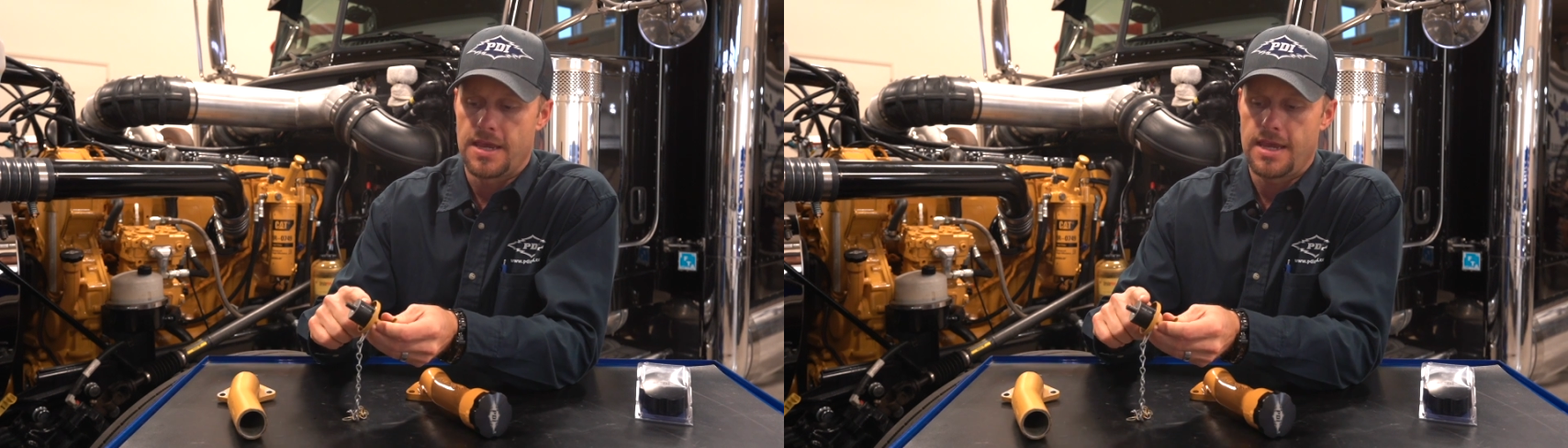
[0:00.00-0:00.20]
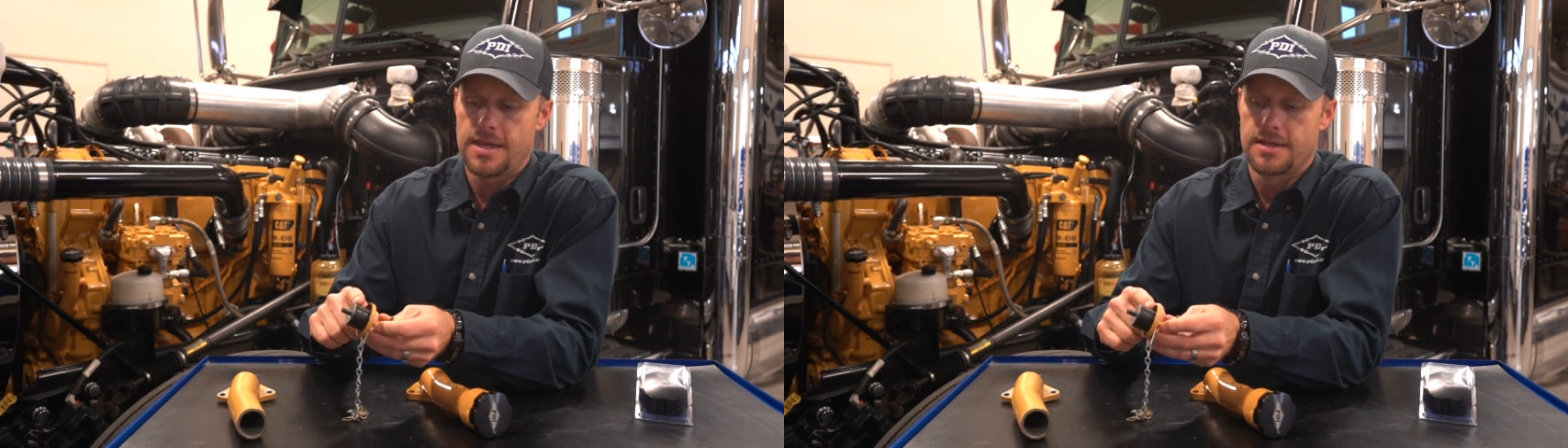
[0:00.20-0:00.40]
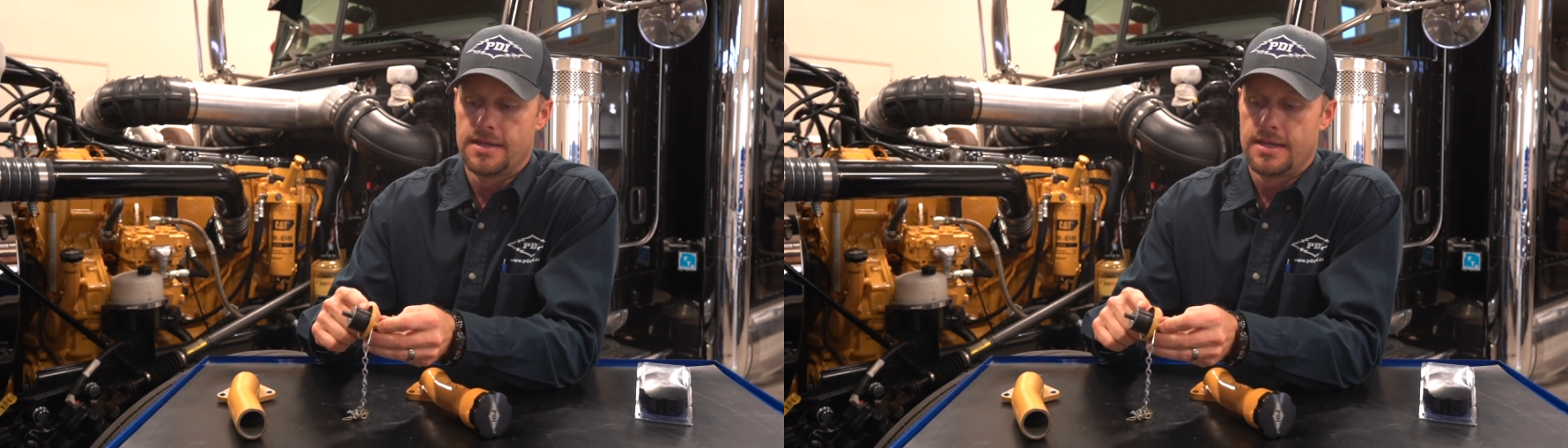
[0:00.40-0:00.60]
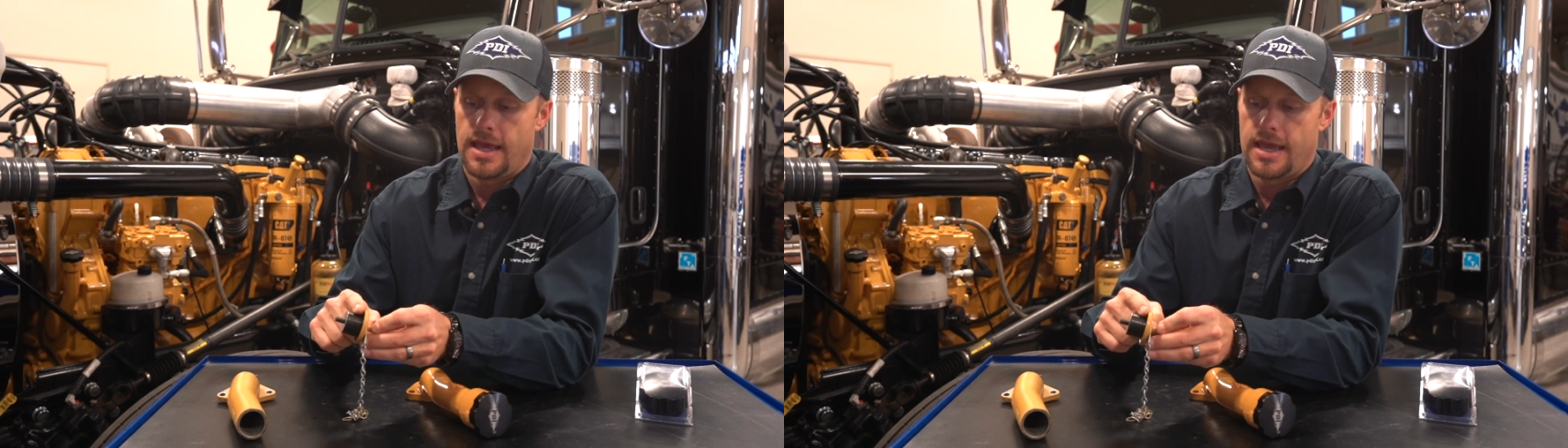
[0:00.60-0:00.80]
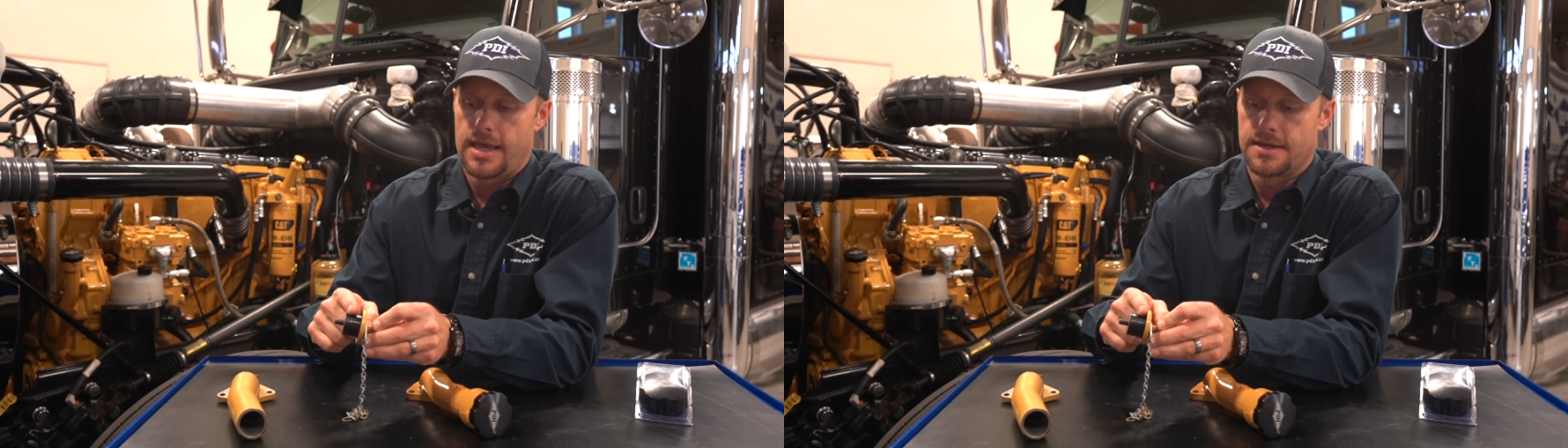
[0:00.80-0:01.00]
heat
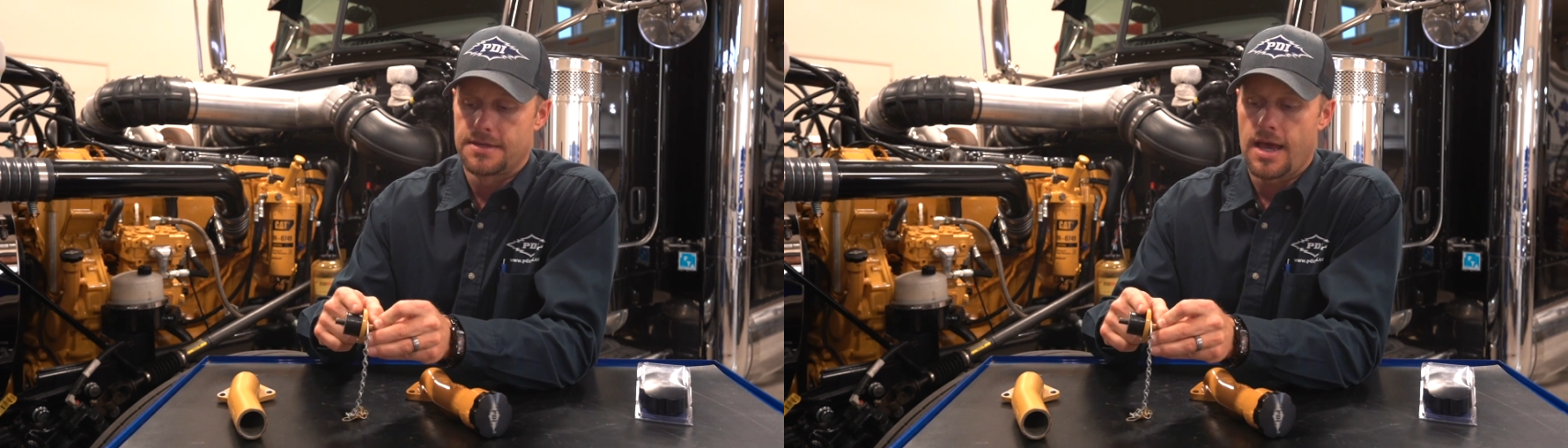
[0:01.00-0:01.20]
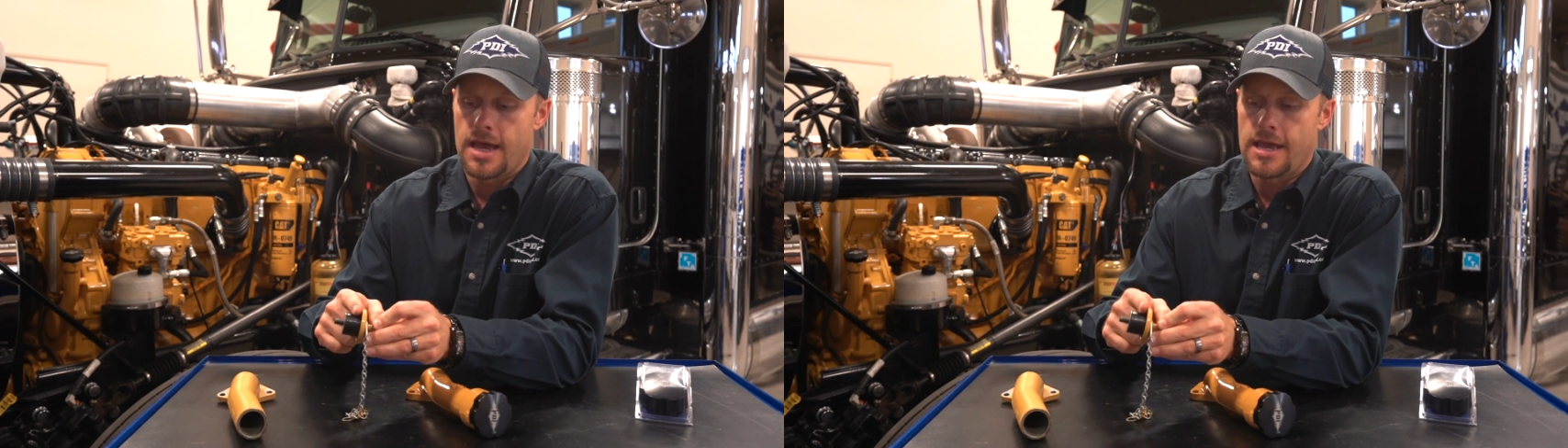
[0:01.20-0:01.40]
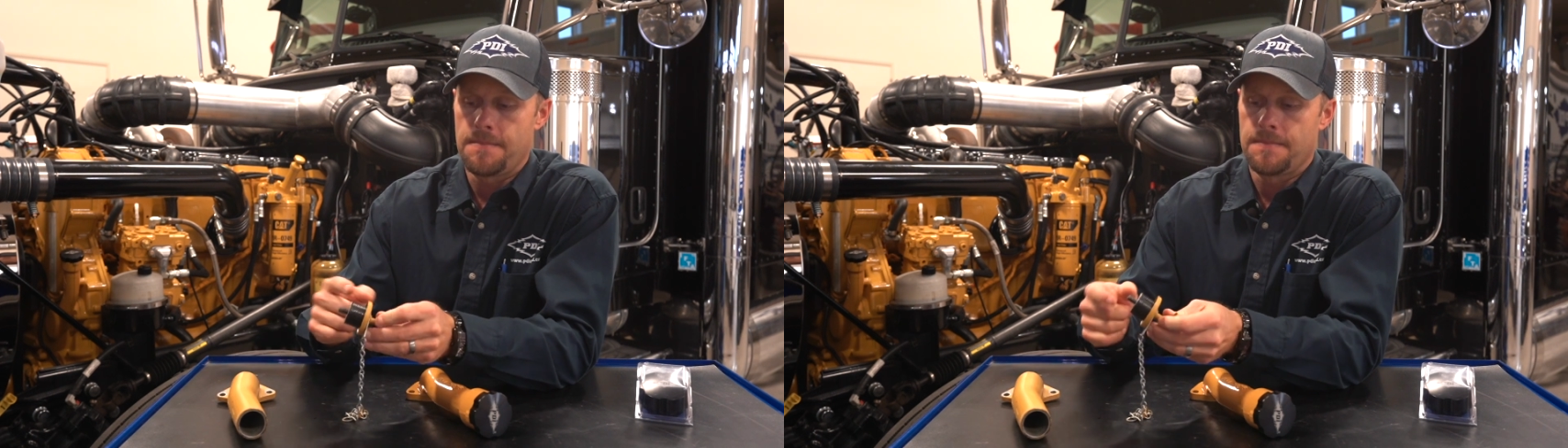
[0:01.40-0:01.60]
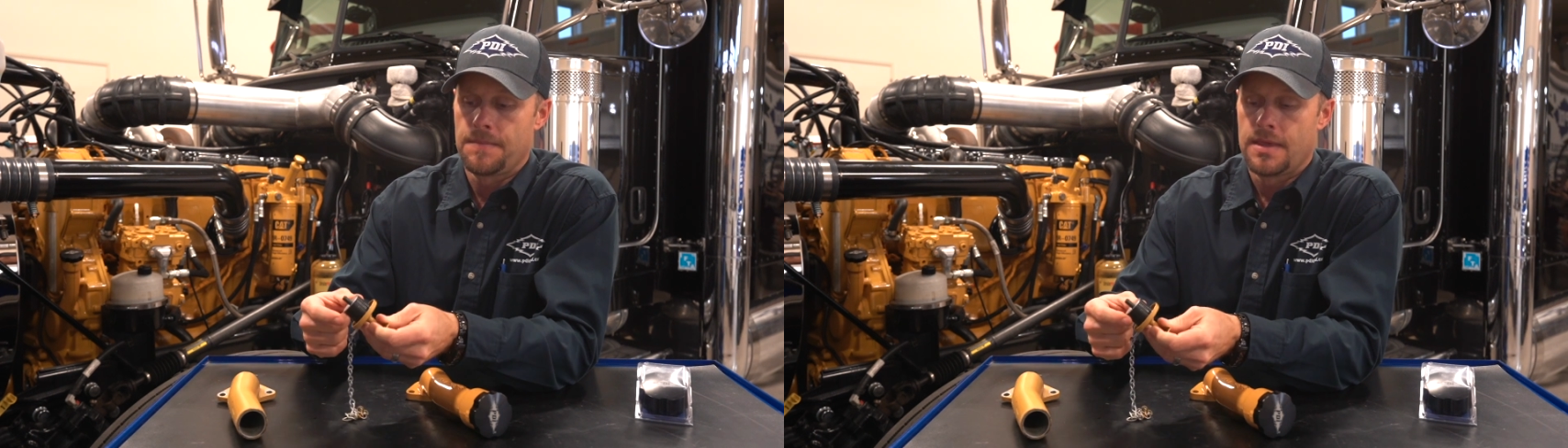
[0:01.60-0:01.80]
and time,